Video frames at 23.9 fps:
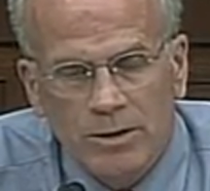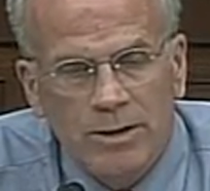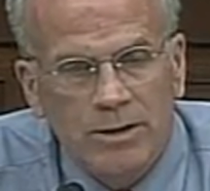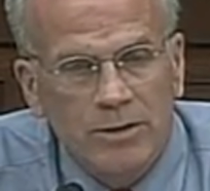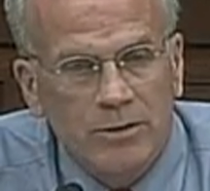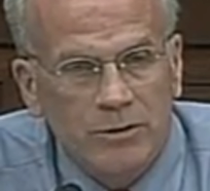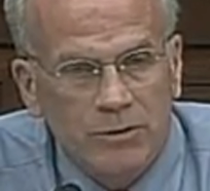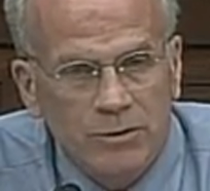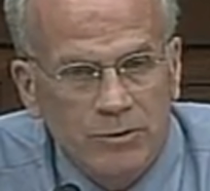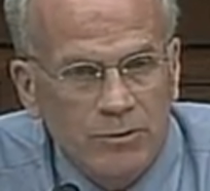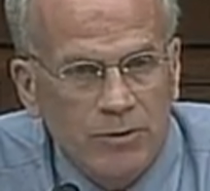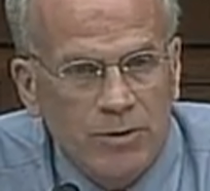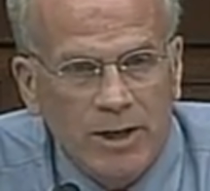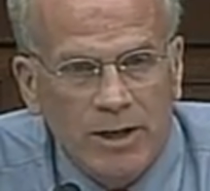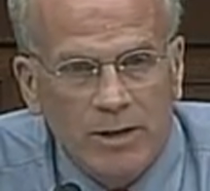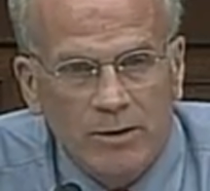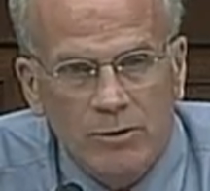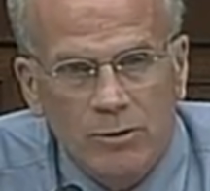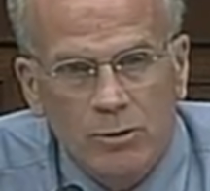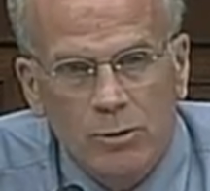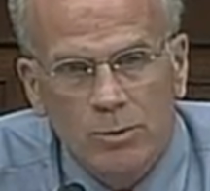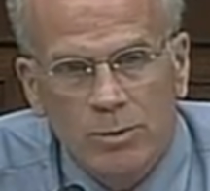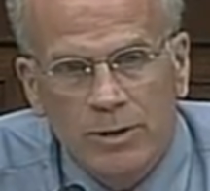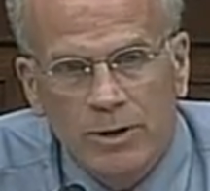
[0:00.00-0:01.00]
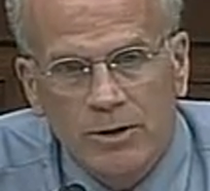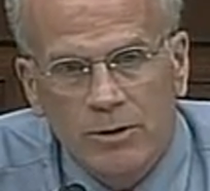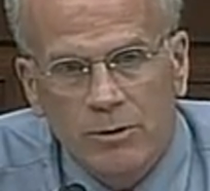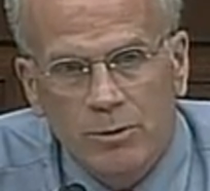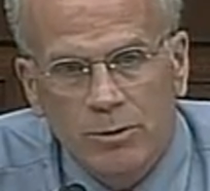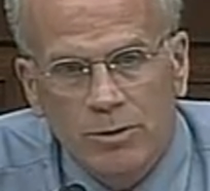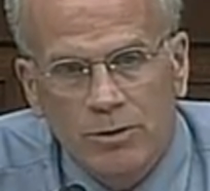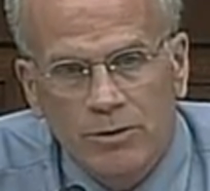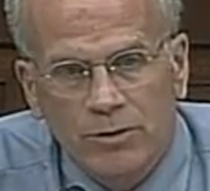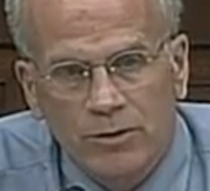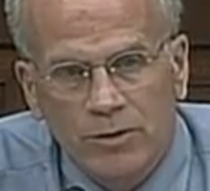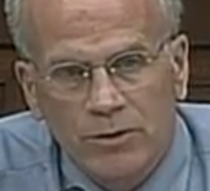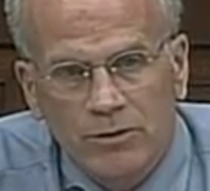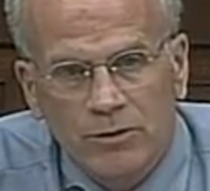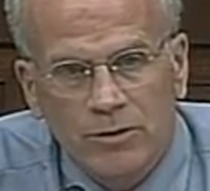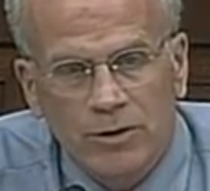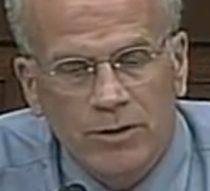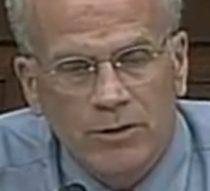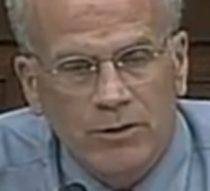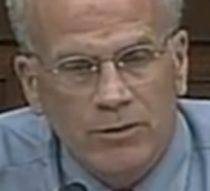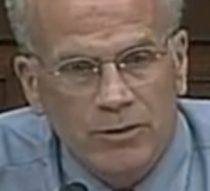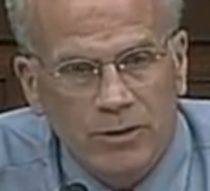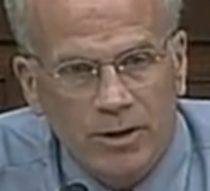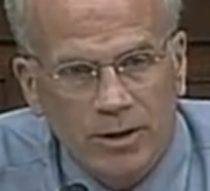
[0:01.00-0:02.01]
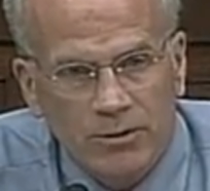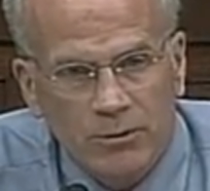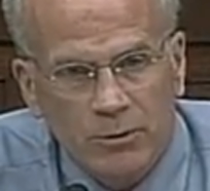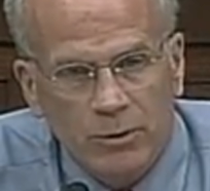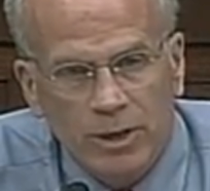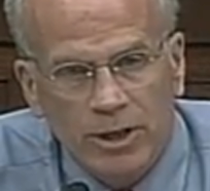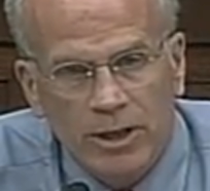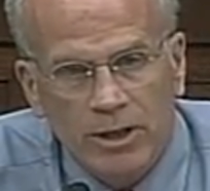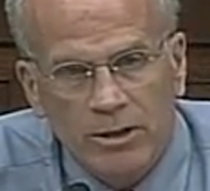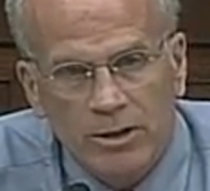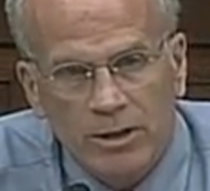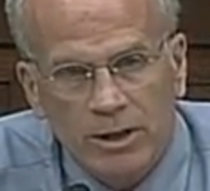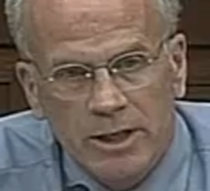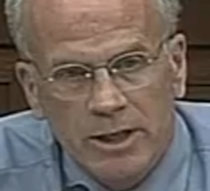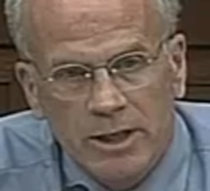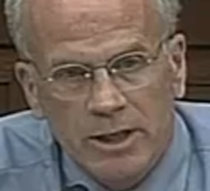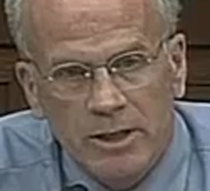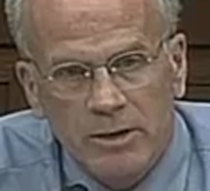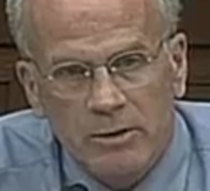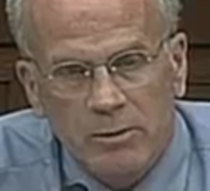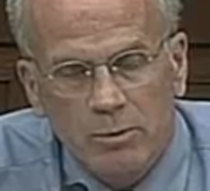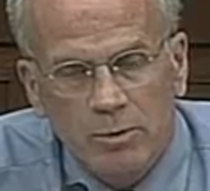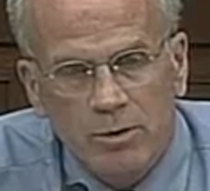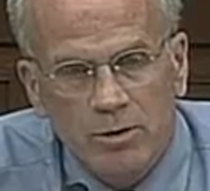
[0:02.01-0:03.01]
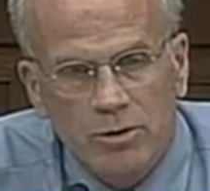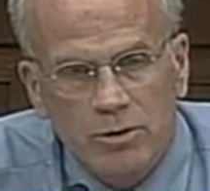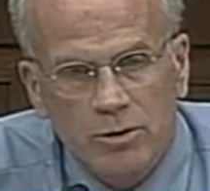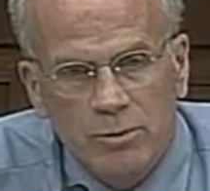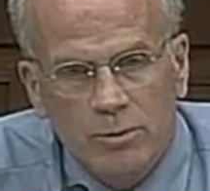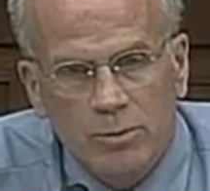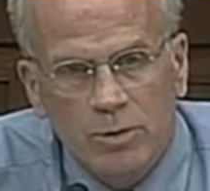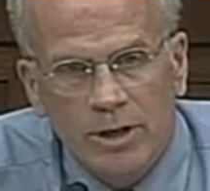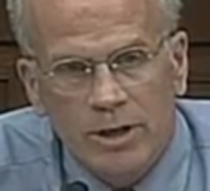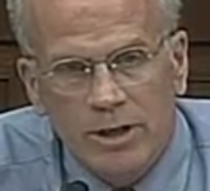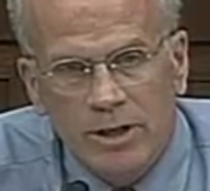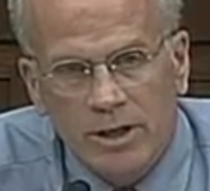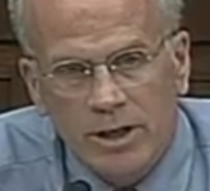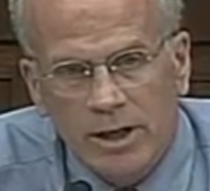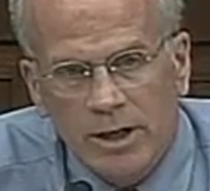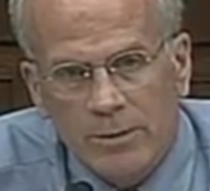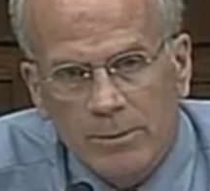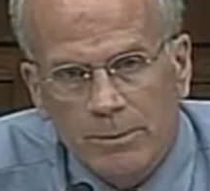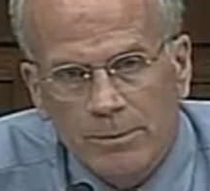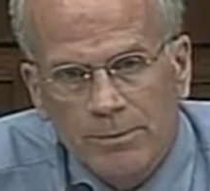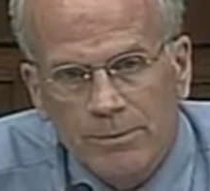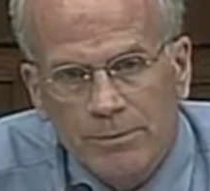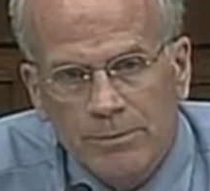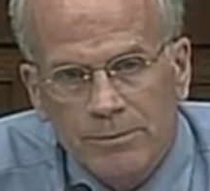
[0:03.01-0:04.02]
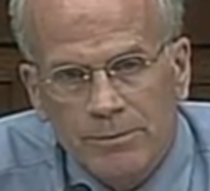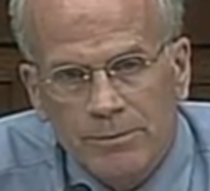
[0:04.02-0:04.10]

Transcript: it is in fact too big to exist, and instead of regulating it, we should break it up?